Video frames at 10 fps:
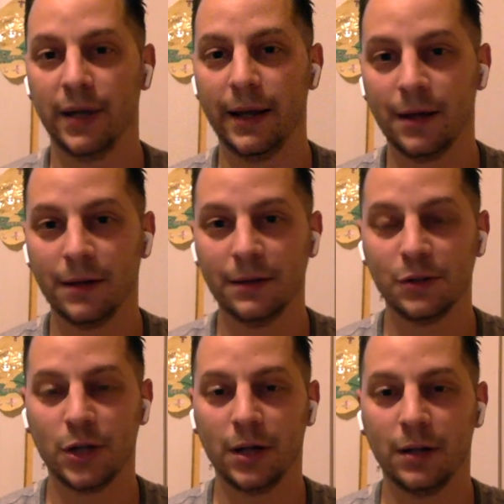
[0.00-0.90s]
Take on
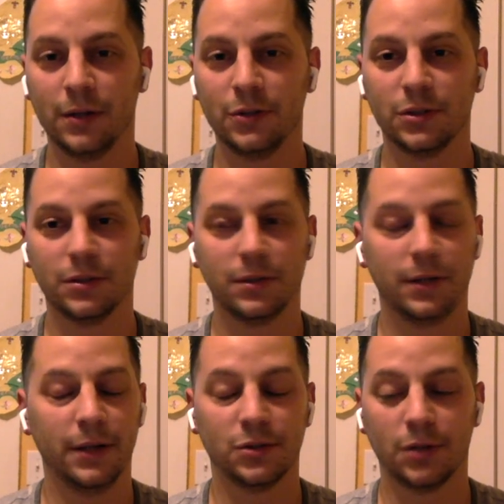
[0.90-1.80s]
the challenge.
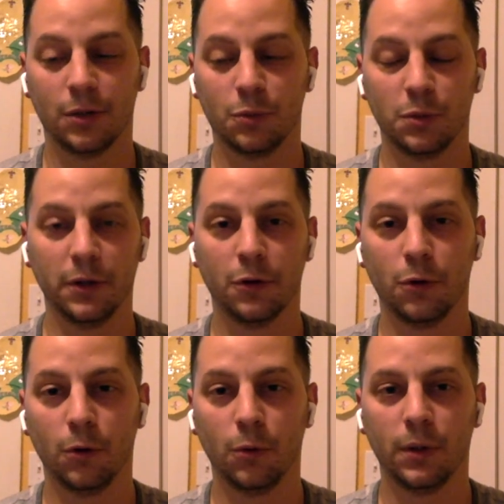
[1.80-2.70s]
It's a really
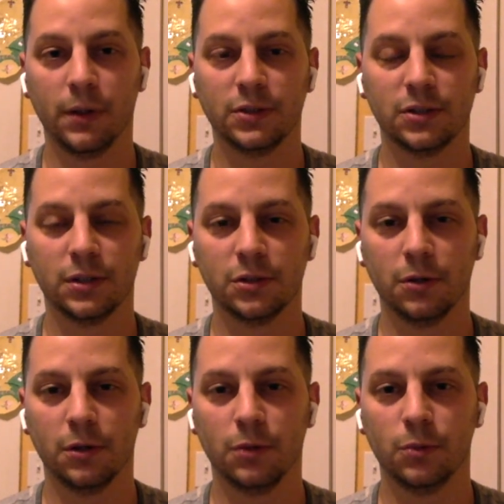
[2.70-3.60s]
cool one.
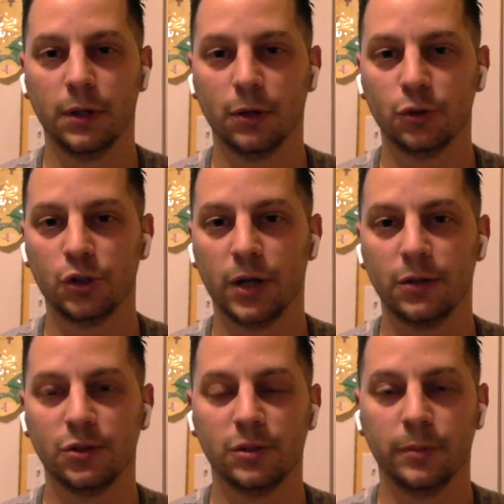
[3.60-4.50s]
It's a good, you know,
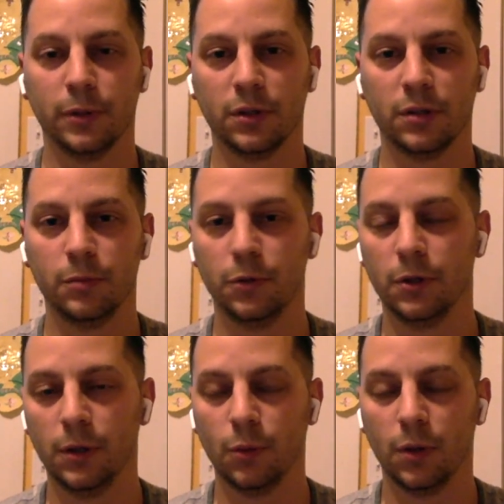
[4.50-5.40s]
challenge to build a
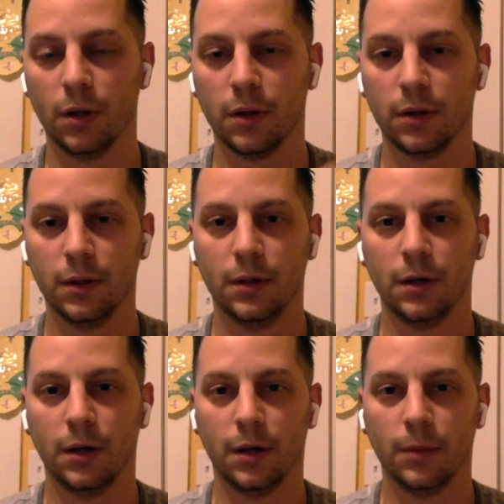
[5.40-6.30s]
community with,
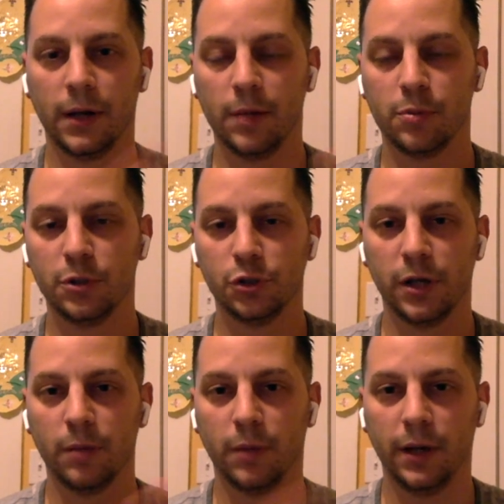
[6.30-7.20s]
that I
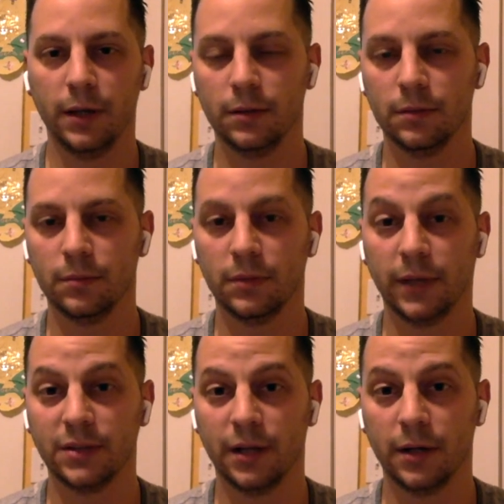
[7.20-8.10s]
appreciate Mike
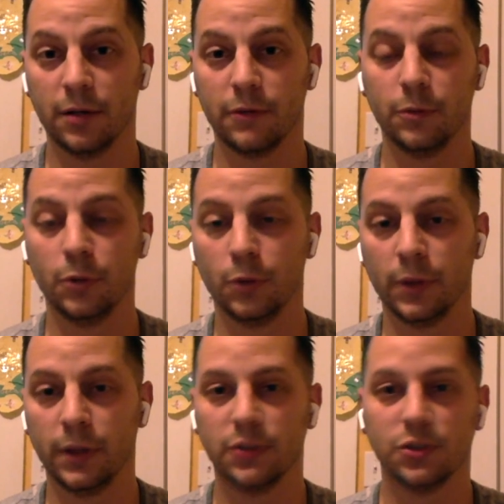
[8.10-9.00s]
Night Tiger from
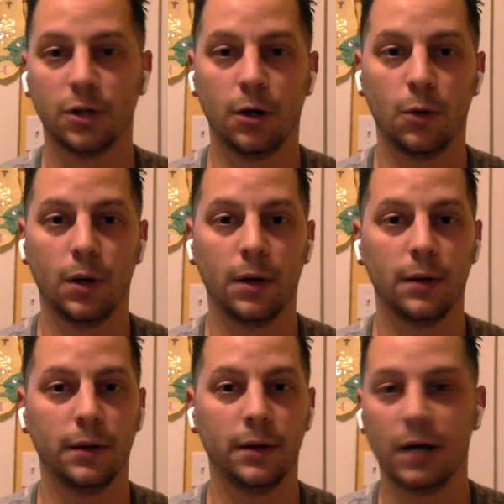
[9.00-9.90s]
doing it. So,
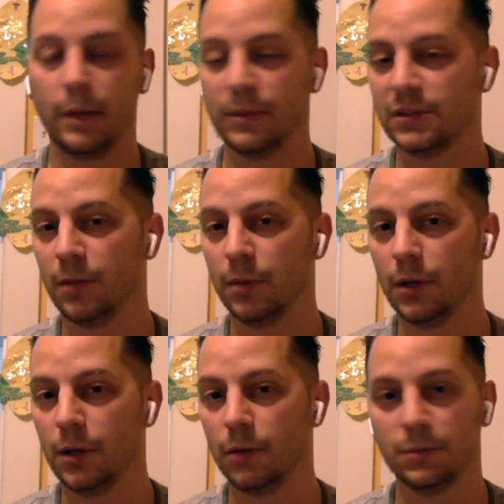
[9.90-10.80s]
in the comments down
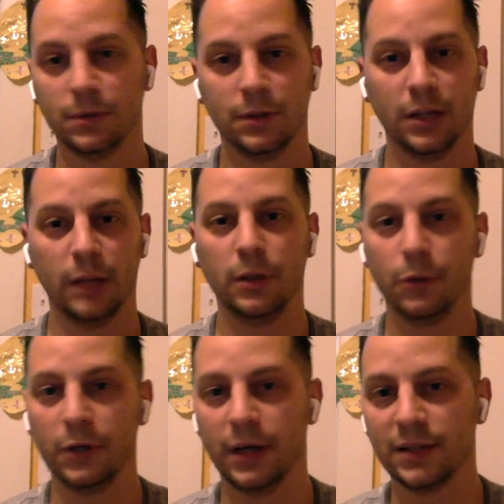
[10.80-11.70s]
below, let me
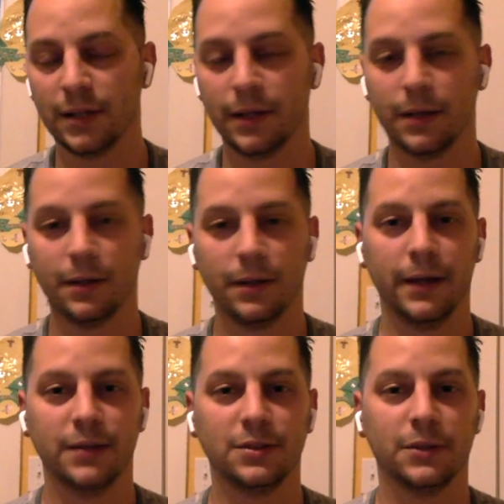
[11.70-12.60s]
know what you guys think.
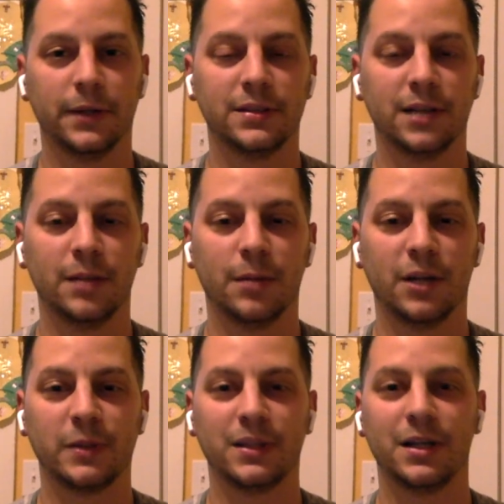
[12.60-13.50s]
And until next time,
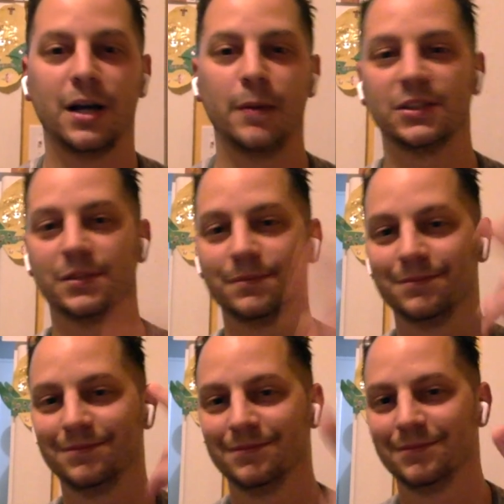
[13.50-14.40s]
Mark Spector Comics.